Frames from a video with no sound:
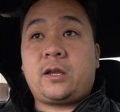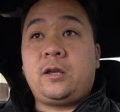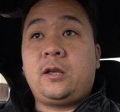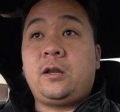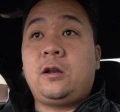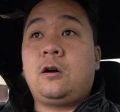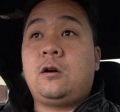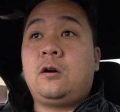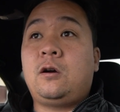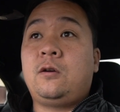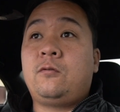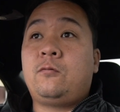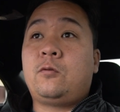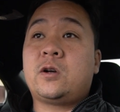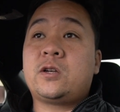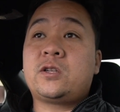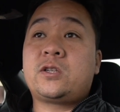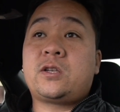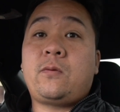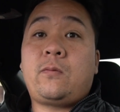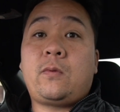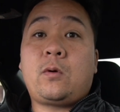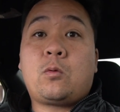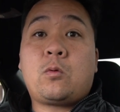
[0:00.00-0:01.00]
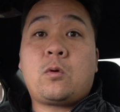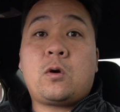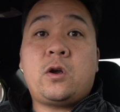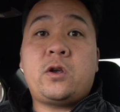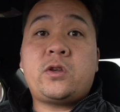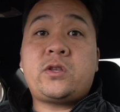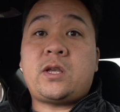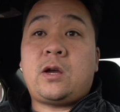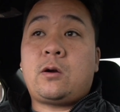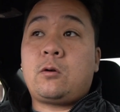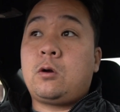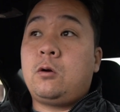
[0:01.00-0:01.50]
You know, if worst come to
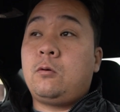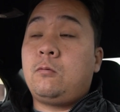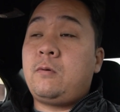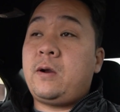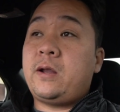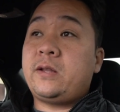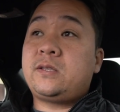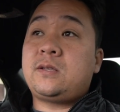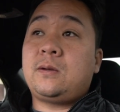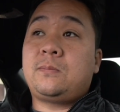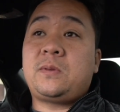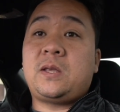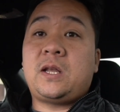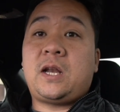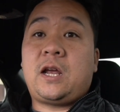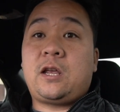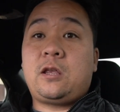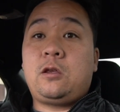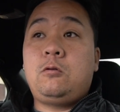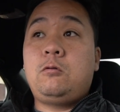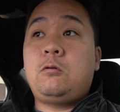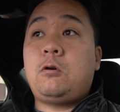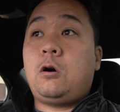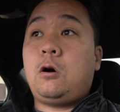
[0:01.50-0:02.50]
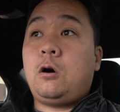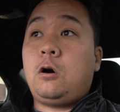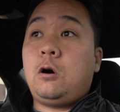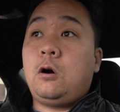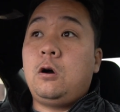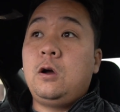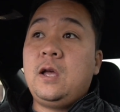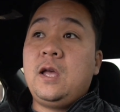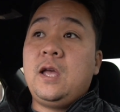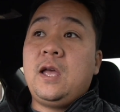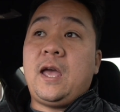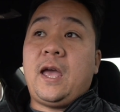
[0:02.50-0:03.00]
worst, I'll go rent something at
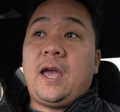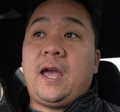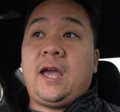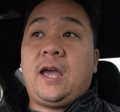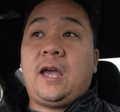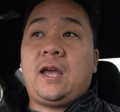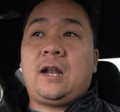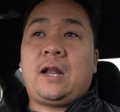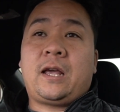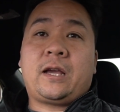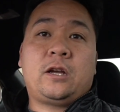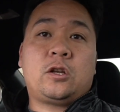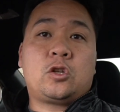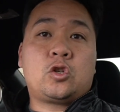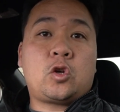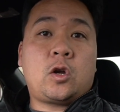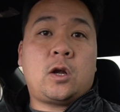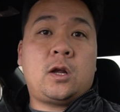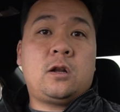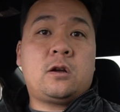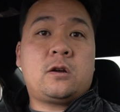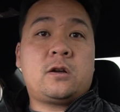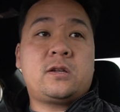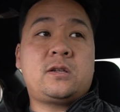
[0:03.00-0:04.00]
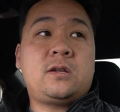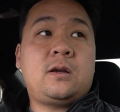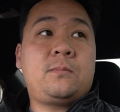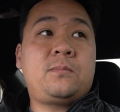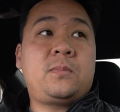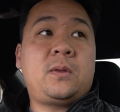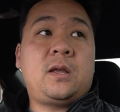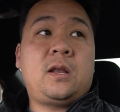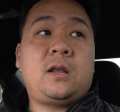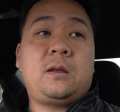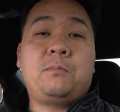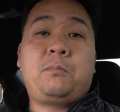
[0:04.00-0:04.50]
U-Haul and like a trailer or
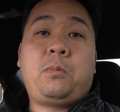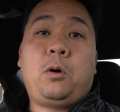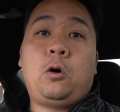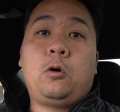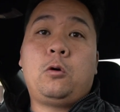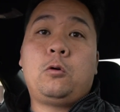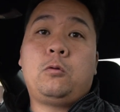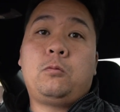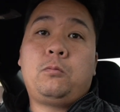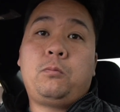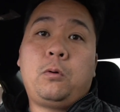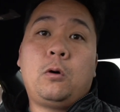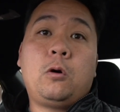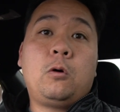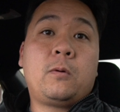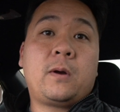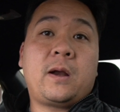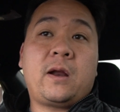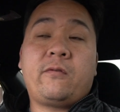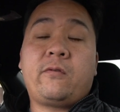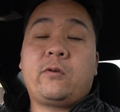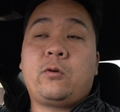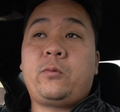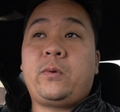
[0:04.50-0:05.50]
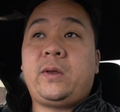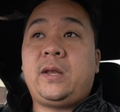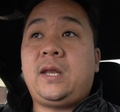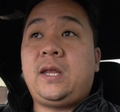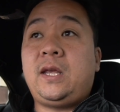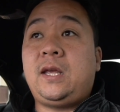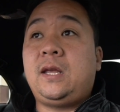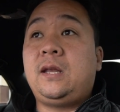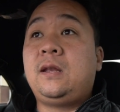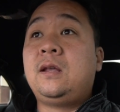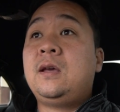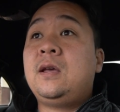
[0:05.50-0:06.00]
something and pull whatever we
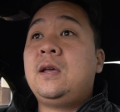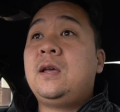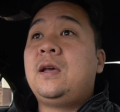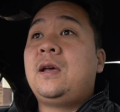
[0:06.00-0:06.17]
need.